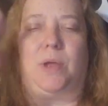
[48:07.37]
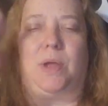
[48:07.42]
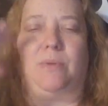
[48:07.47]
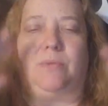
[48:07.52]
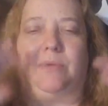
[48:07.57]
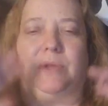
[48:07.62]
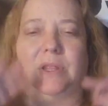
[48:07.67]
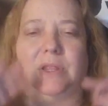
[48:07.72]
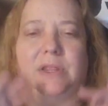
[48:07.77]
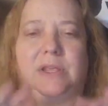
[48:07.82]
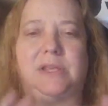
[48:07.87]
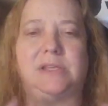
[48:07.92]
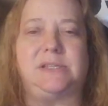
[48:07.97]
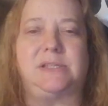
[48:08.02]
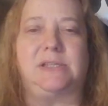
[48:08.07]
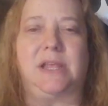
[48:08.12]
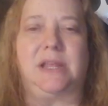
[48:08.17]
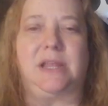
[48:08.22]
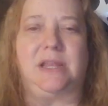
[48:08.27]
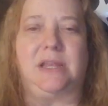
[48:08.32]
And
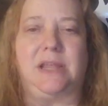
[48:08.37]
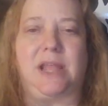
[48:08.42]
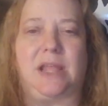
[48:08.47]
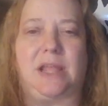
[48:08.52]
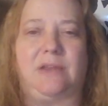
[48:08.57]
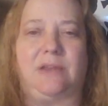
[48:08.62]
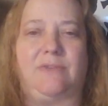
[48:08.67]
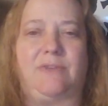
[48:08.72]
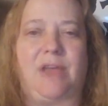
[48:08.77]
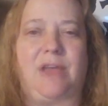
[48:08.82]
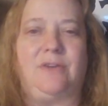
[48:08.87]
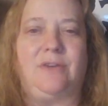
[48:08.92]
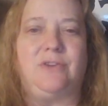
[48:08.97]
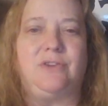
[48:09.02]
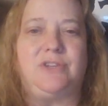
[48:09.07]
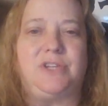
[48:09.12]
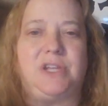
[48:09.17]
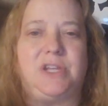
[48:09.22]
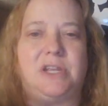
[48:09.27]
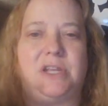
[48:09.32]
release any negative
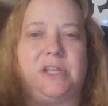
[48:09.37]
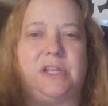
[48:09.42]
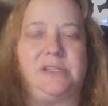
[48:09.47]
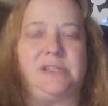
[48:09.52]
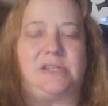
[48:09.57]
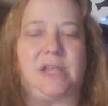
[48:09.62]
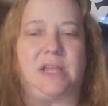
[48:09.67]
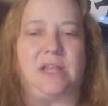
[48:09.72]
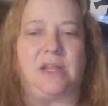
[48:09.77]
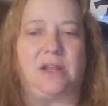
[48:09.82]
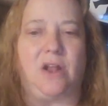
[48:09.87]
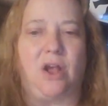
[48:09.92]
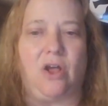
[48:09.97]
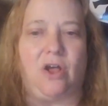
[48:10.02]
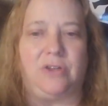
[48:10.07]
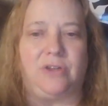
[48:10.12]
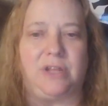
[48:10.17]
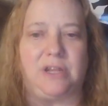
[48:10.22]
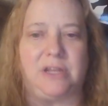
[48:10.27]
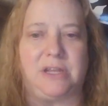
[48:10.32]
energies and
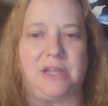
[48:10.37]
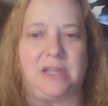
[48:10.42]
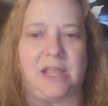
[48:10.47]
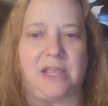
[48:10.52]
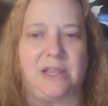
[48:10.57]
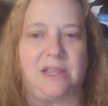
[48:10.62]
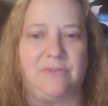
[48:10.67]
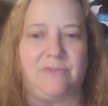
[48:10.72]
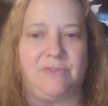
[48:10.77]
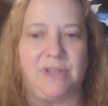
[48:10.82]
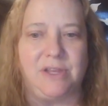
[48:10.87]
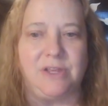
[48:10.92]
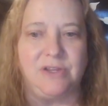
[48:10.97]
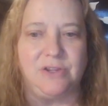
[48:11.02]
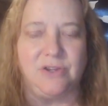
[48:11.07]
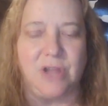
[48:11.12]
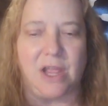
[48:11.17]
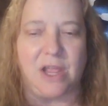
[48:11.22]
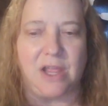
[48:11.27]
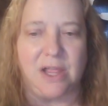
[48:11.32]
hold any negative
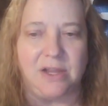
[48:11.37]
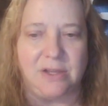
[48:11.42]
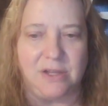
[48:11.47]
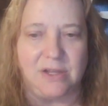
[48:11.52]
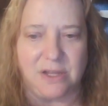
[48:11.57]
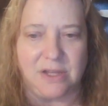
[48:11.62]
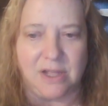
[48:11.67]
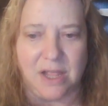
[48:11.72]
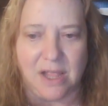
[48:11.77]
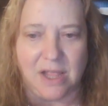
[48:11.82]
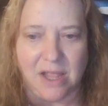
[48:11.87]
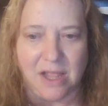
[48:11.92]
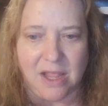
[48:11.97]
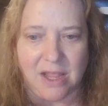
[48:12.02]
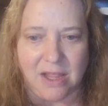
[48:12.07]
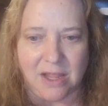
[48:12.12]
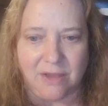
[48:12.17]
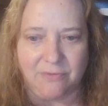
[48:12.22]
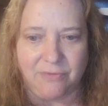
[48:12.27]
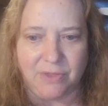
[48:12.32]
in-
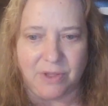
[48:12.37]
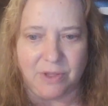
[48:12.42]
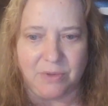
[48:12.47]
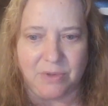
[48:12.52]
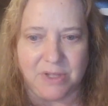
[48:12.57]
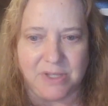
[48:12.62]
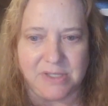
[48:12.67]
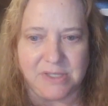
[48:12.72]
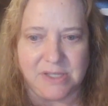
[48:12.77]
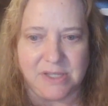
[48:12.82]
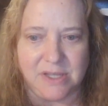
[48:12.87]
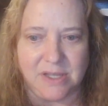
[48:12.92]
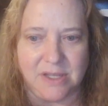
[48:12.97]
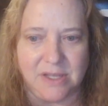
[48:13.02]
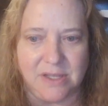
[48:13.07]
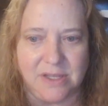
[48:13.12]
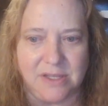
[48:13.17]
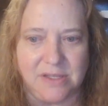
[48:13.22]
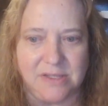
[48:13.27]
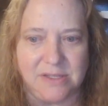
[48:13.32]

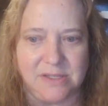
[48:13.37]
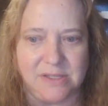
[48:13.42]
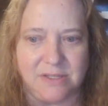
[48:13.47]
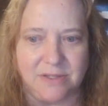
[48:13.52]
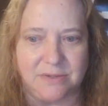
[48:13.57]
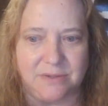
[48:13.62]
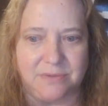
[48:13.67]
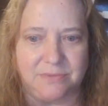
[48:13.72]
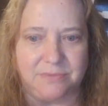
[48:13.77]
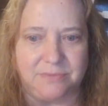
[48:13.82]
influences.